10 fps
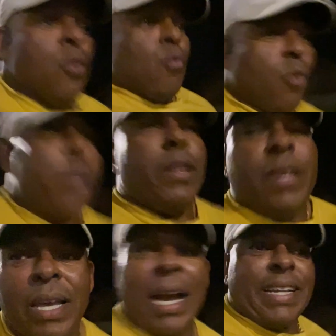what
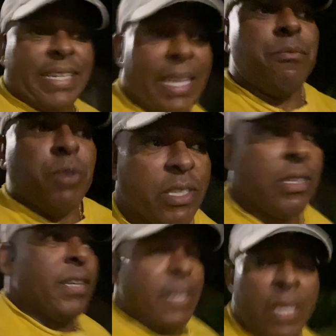I did was,
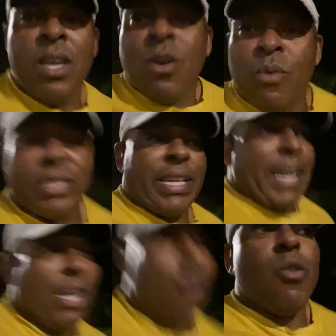once I
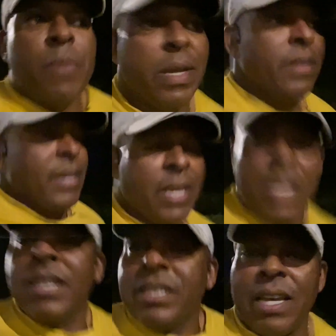got home,
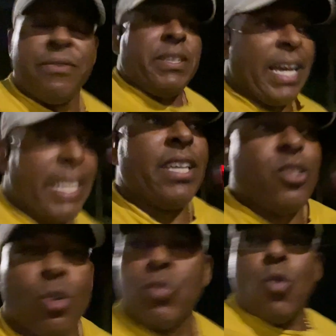you definitely got to get
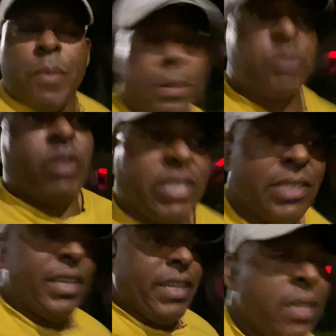those warm-up
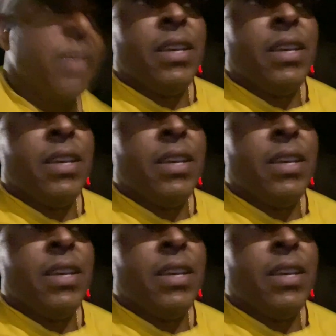stretches in.